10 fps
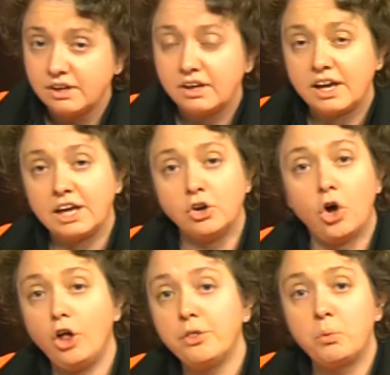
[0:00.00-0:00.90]
and
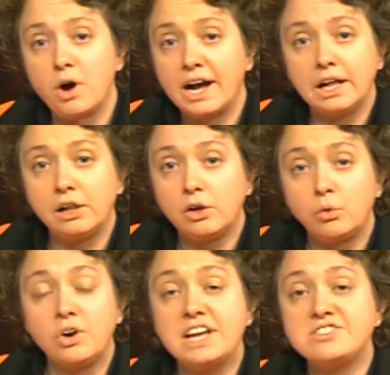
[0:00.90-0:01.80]
all the while
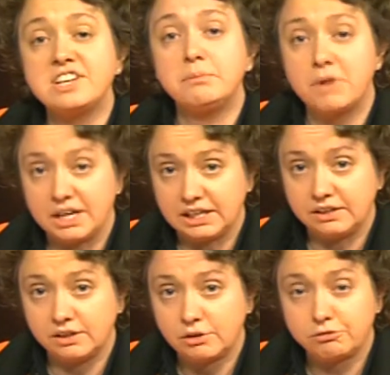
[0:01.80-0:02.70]
raising money
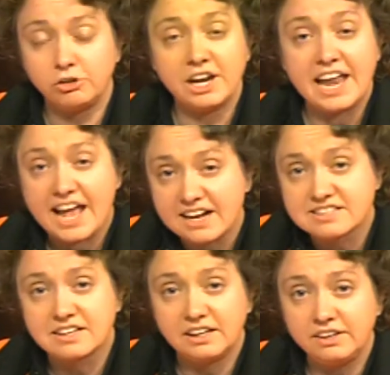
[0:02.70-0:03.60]
for an
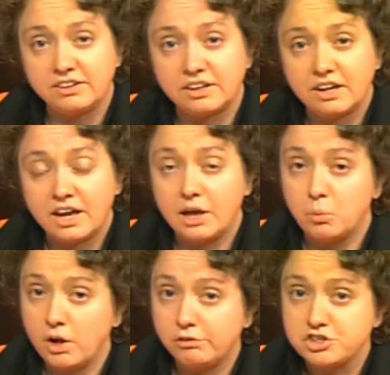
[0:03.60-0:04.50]
excellent and
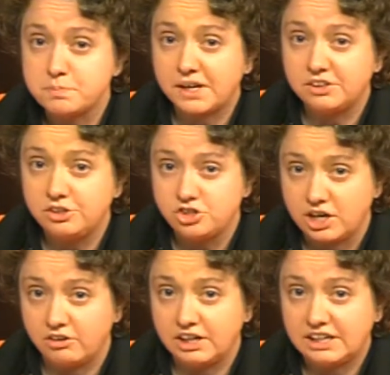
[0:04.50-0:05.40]
well-respected
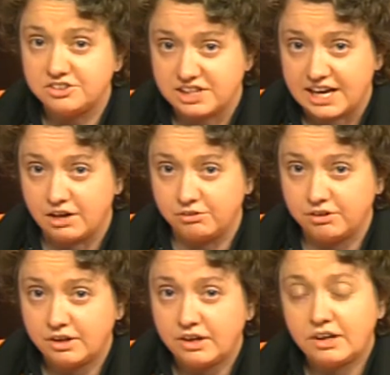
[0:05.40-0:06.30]
charity in town,
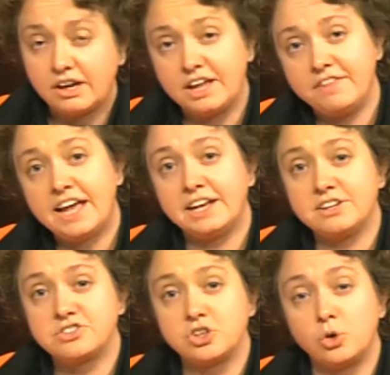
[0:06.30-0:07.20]
and that
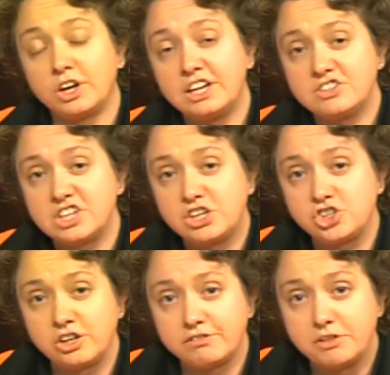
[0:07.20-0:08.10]
is the
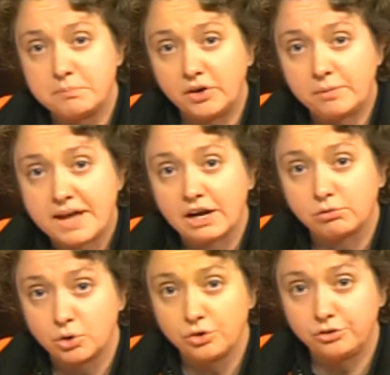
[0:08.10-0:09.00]
organization of the Merrimack
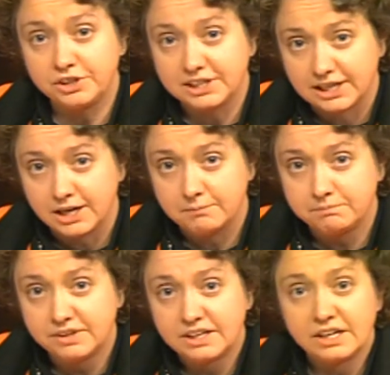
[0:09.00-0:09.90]
Rotary Club
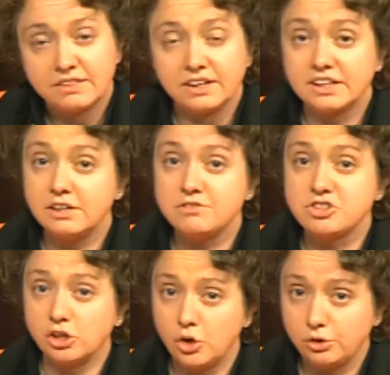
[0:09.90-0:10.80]
that gives
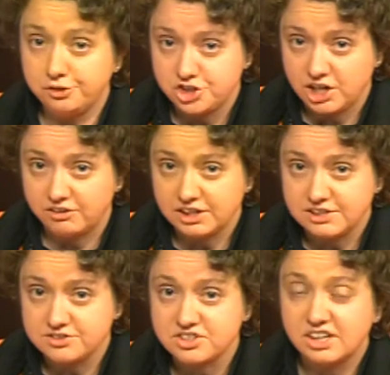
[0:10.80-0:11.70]
to local
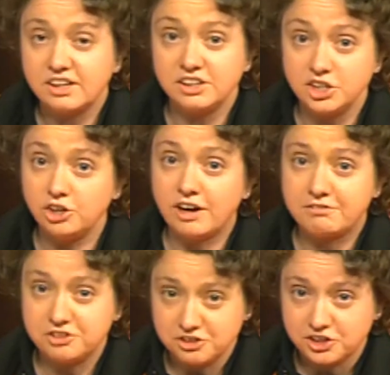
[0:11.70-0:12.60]
charities year
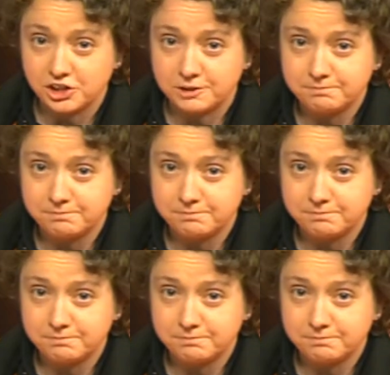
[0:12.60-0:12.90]
after year.